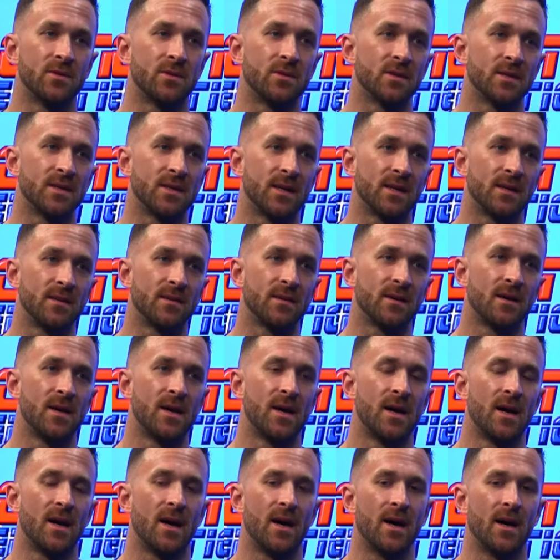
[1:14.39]
to attend,
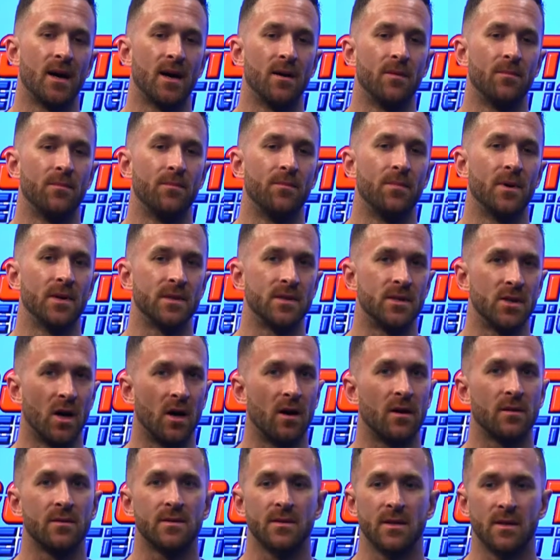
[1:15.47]
but yeah,